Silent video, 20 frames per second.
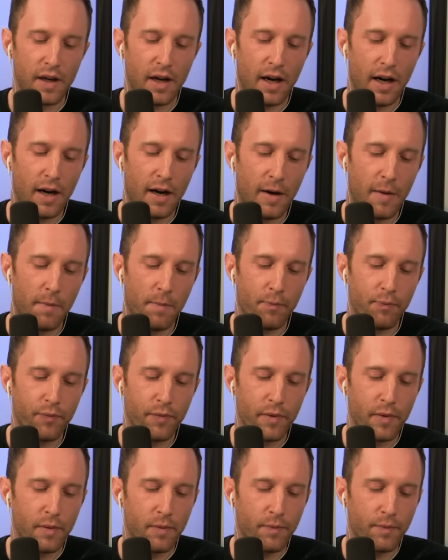Um, and
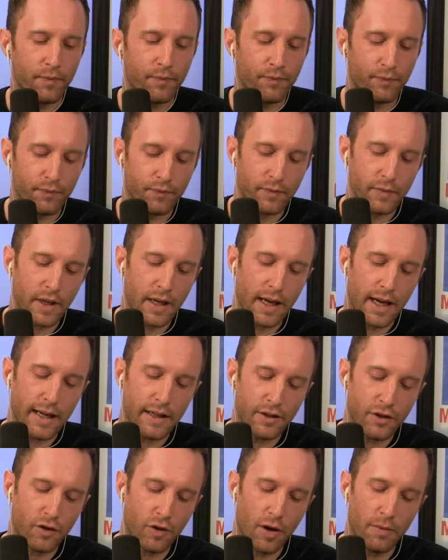Trump's going to Brussels.
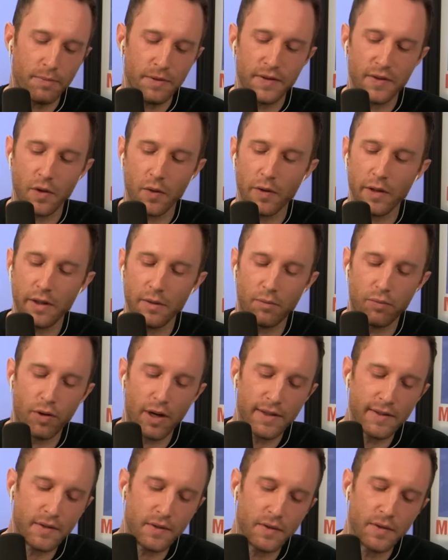And too. Trump is going to
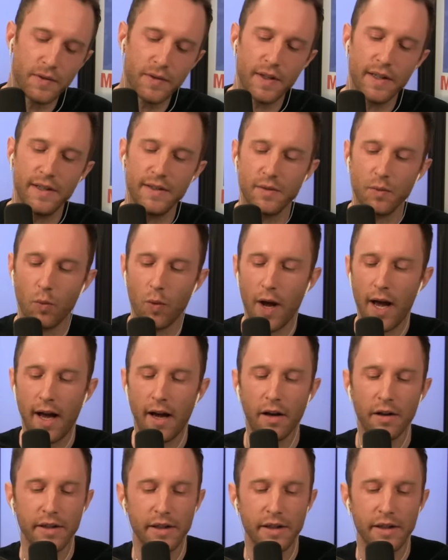Brussels as well.